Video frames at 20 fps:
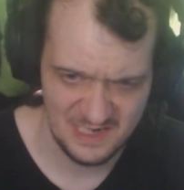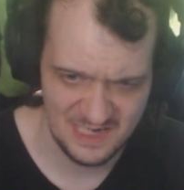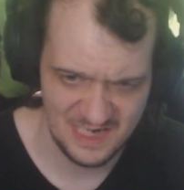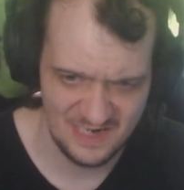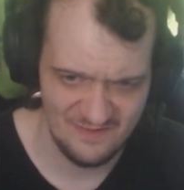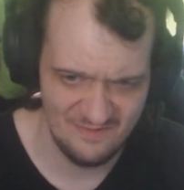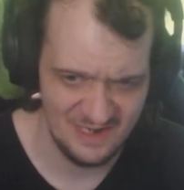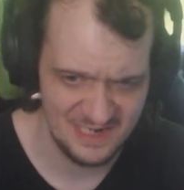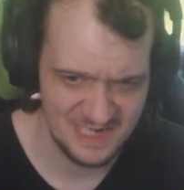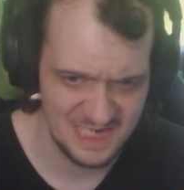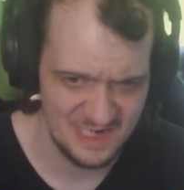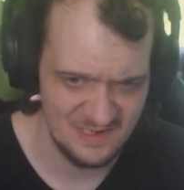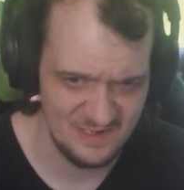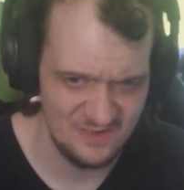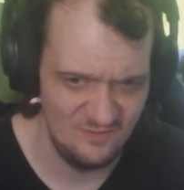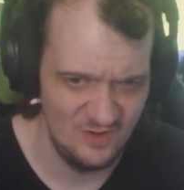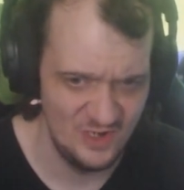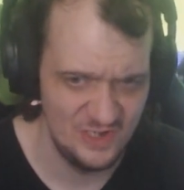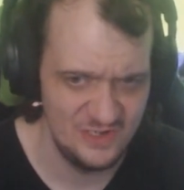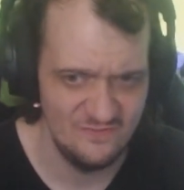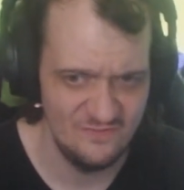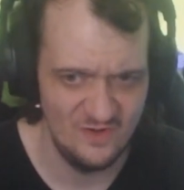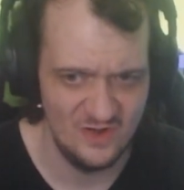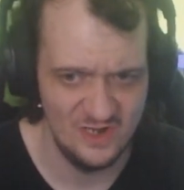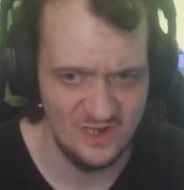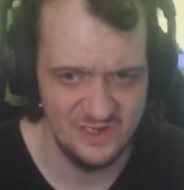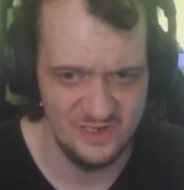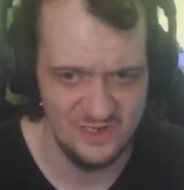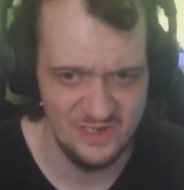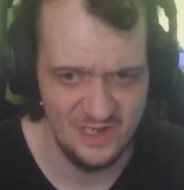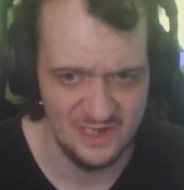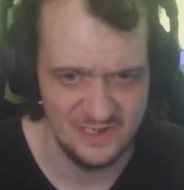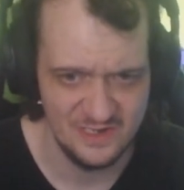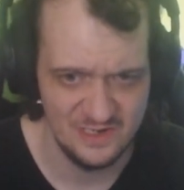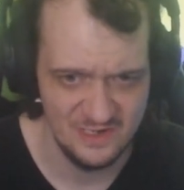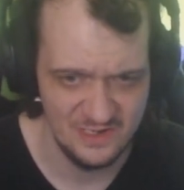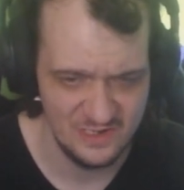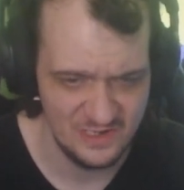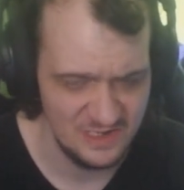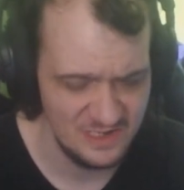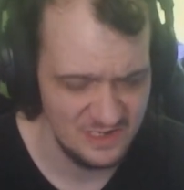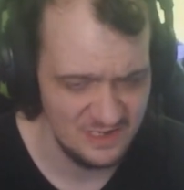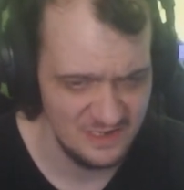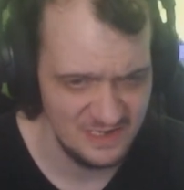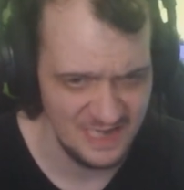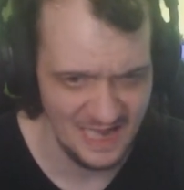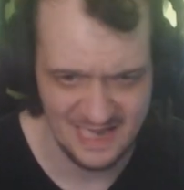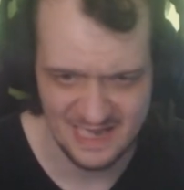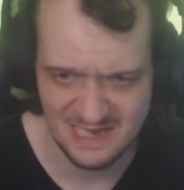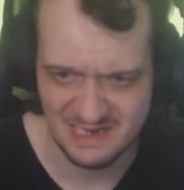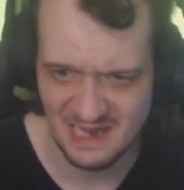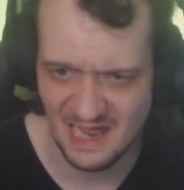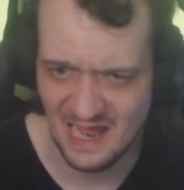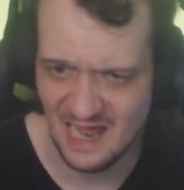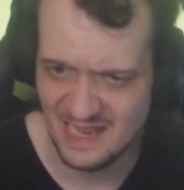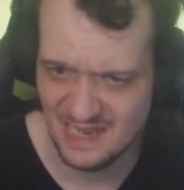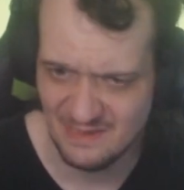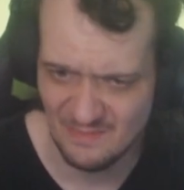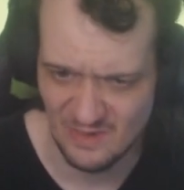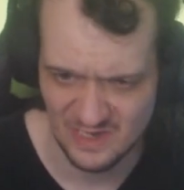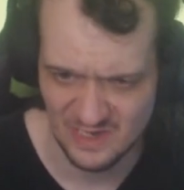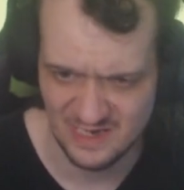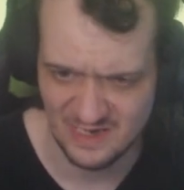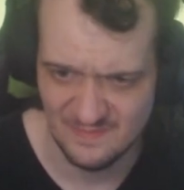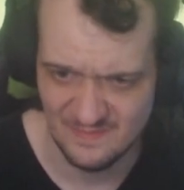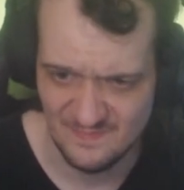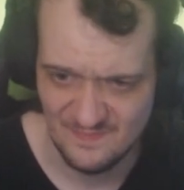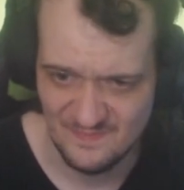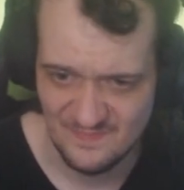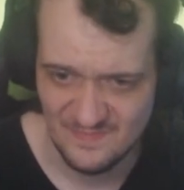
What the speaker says: Sebastian's fault for not spending any money